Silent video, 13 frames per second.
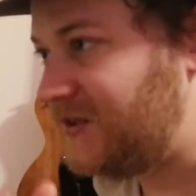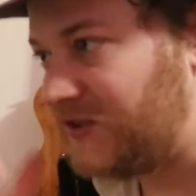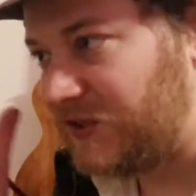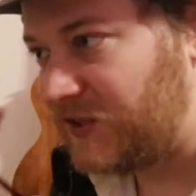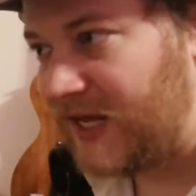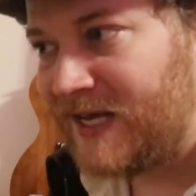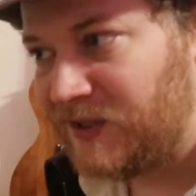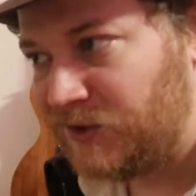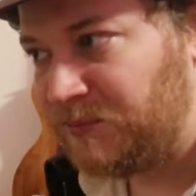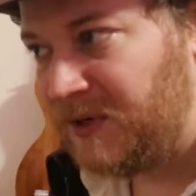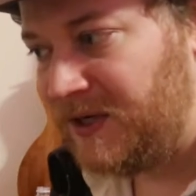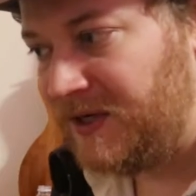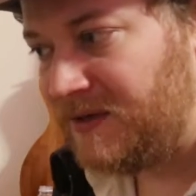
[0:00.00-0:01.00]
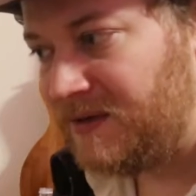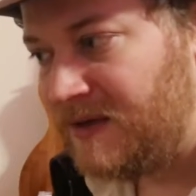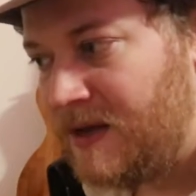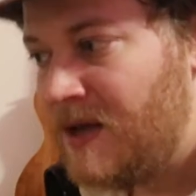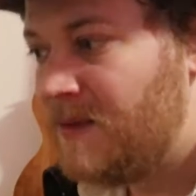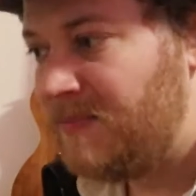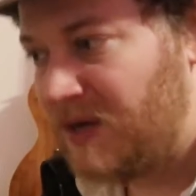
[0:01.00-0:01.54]
stays put,
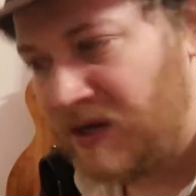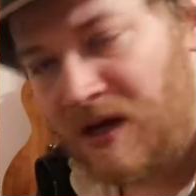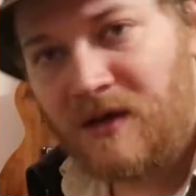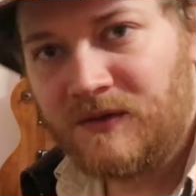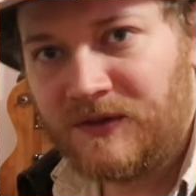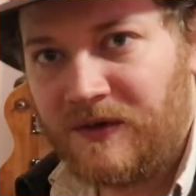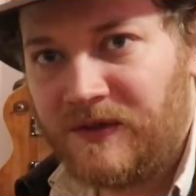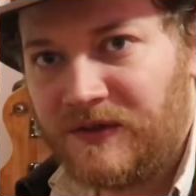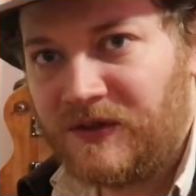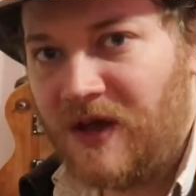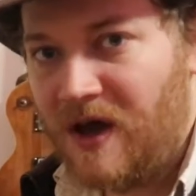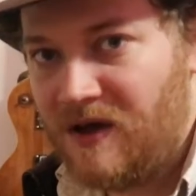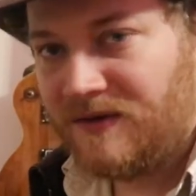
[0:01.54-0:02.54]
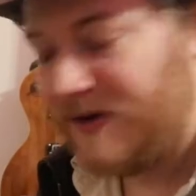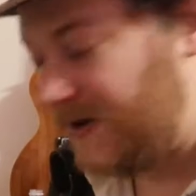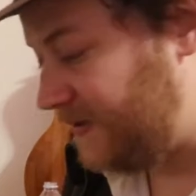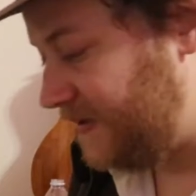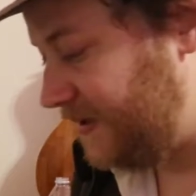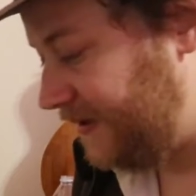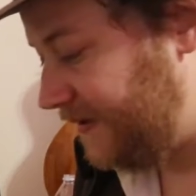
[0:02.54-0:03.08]
but also it's not
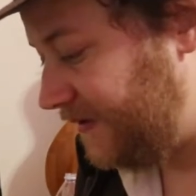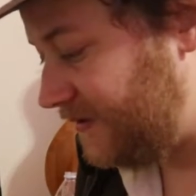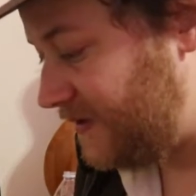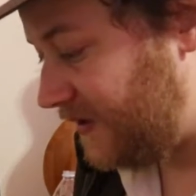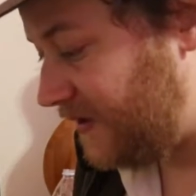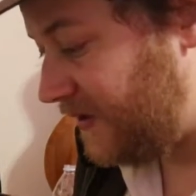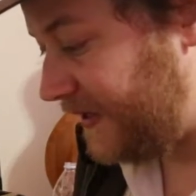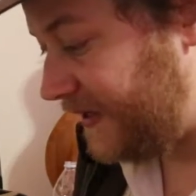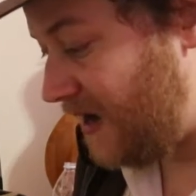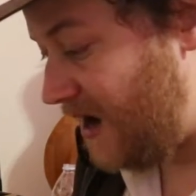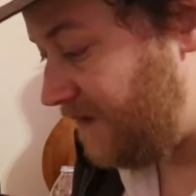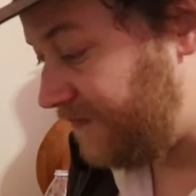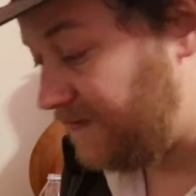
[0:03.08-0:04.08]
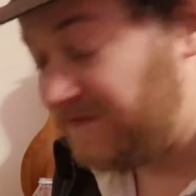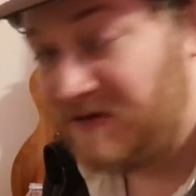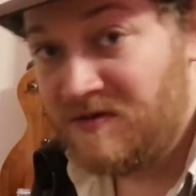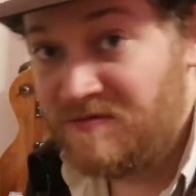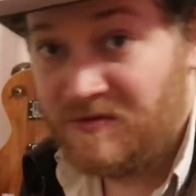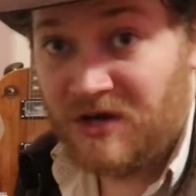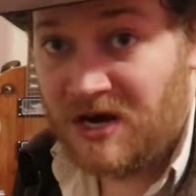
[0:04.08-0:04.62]
hard to clean off if
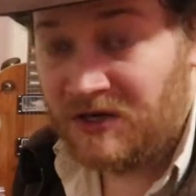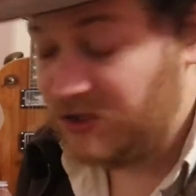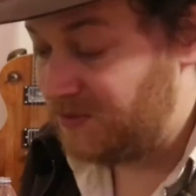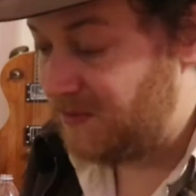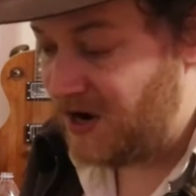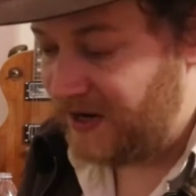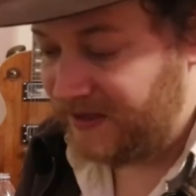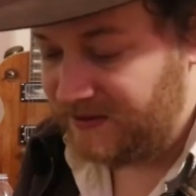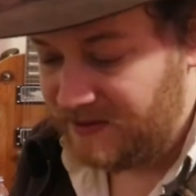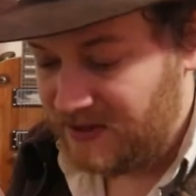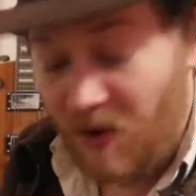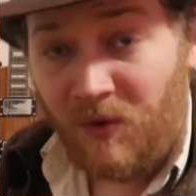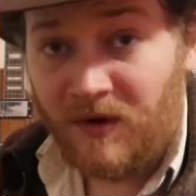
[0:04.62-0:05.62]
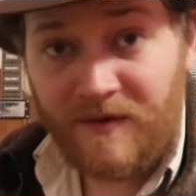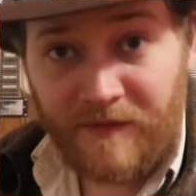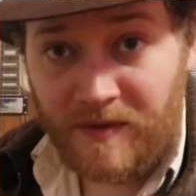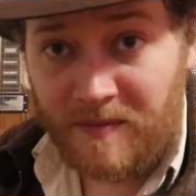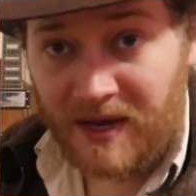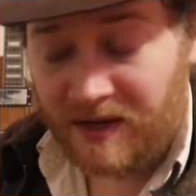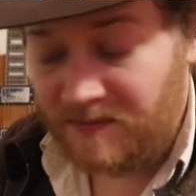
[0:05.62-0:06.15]
you change your mind. Or if you
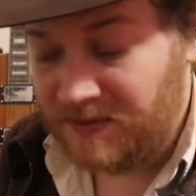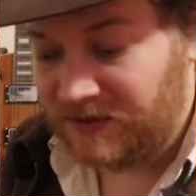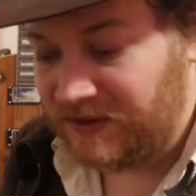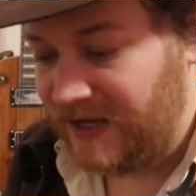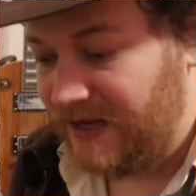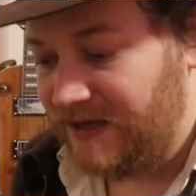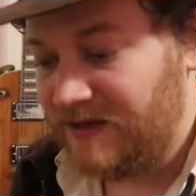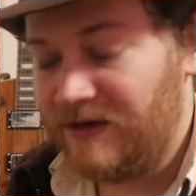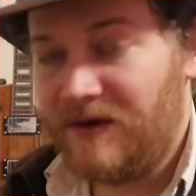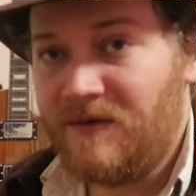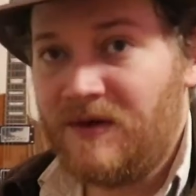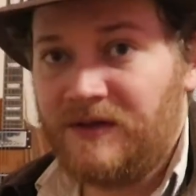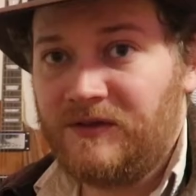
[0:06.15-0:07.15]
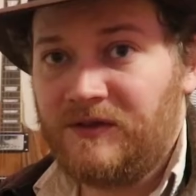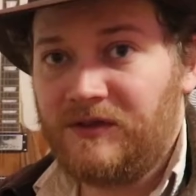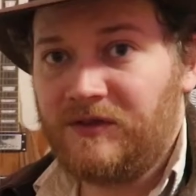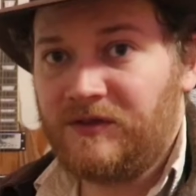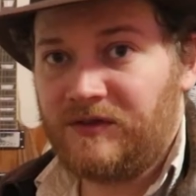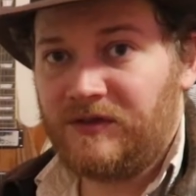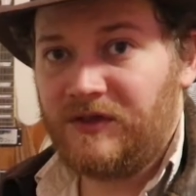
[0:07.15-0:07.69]
make a mistake. You know what?
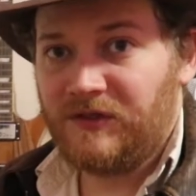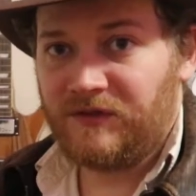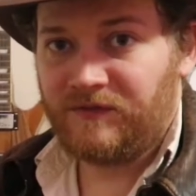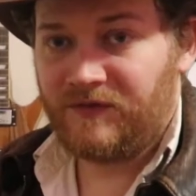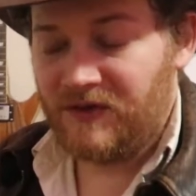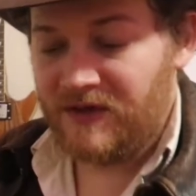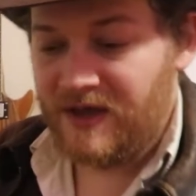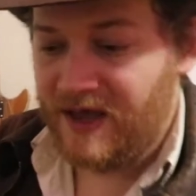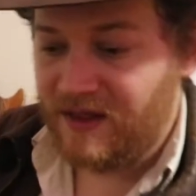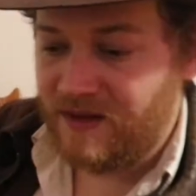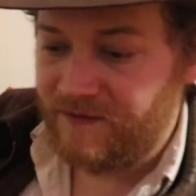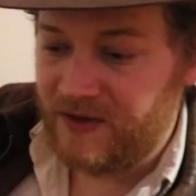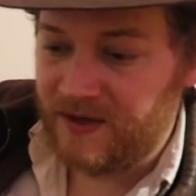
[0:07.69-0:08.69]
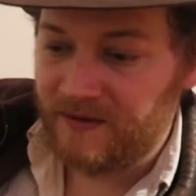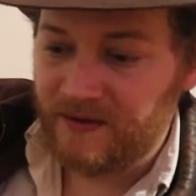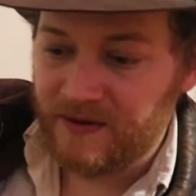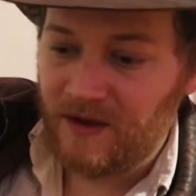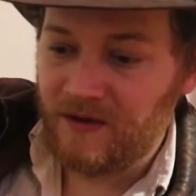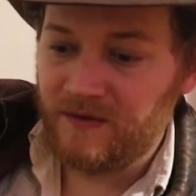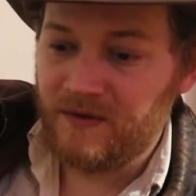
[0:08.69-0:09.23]
Just for the hell of it,
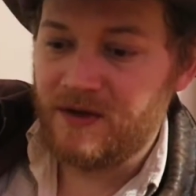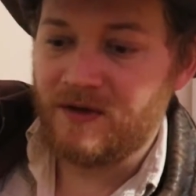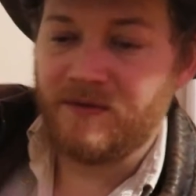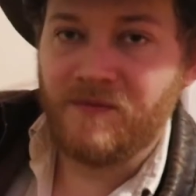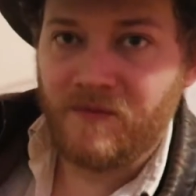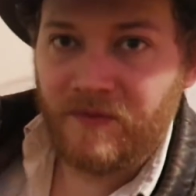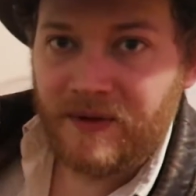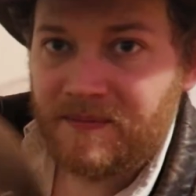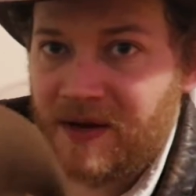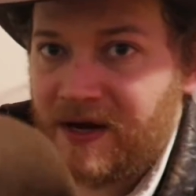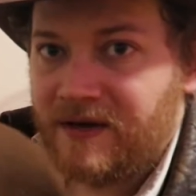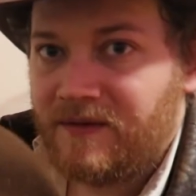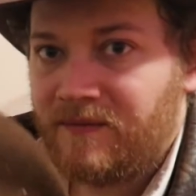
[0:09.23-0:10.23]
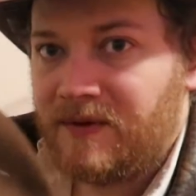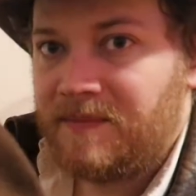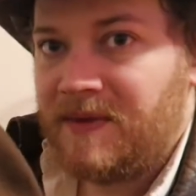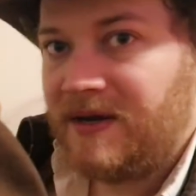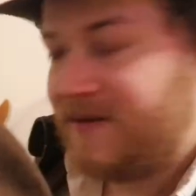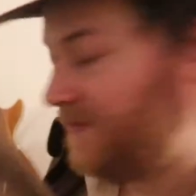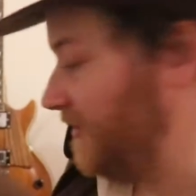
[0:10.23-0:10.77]
oh no, we made
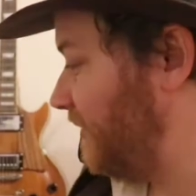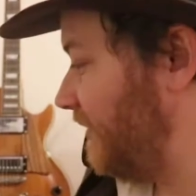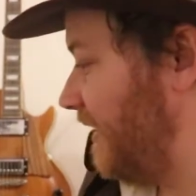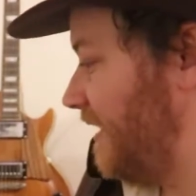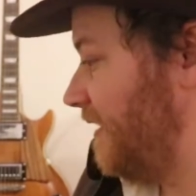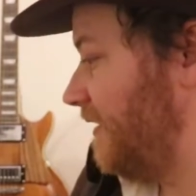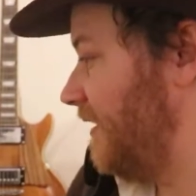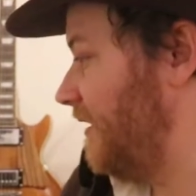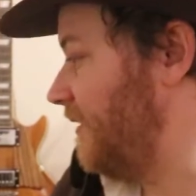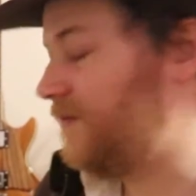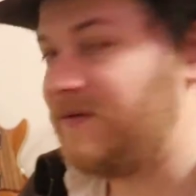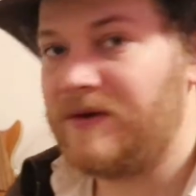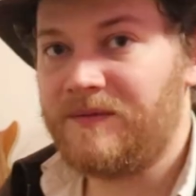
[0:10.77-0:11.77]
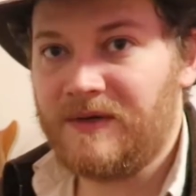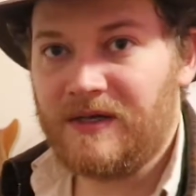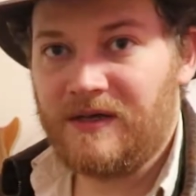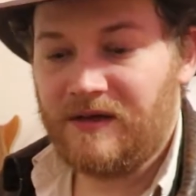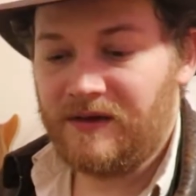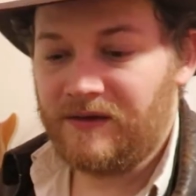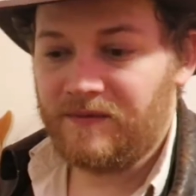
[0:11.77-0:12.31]
a mistake there. What are we
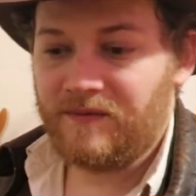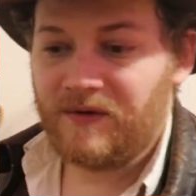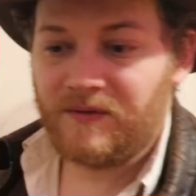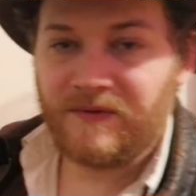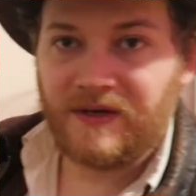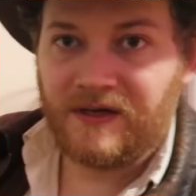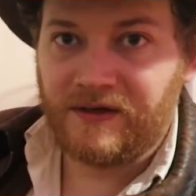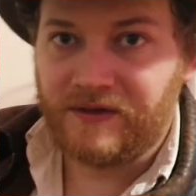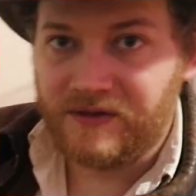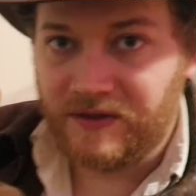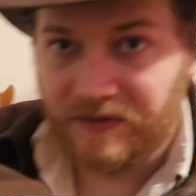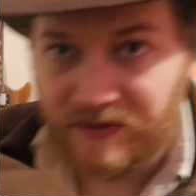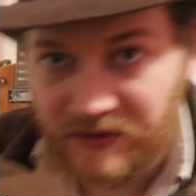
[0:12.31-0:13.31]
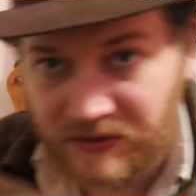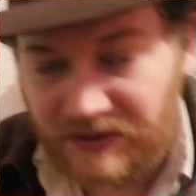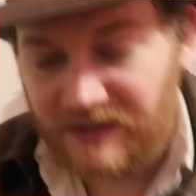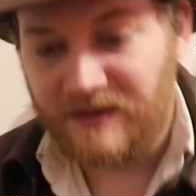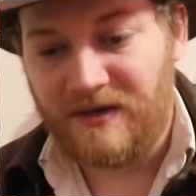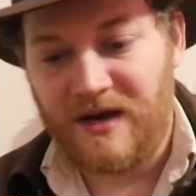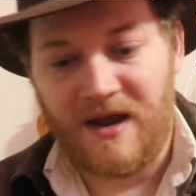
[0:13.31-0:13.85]
gonna do? Just
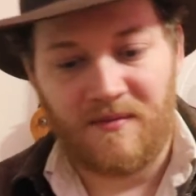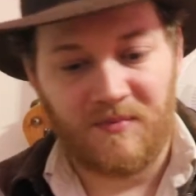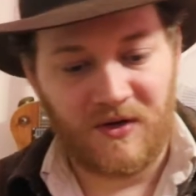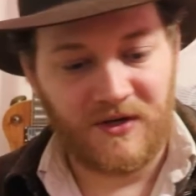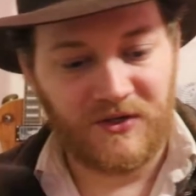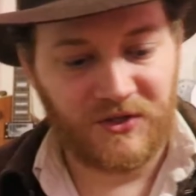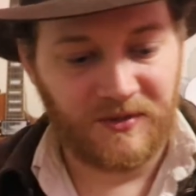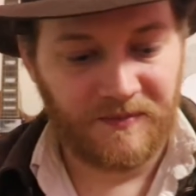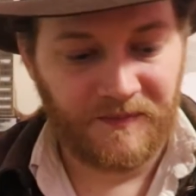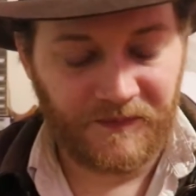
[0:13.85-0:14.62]
get your hat brush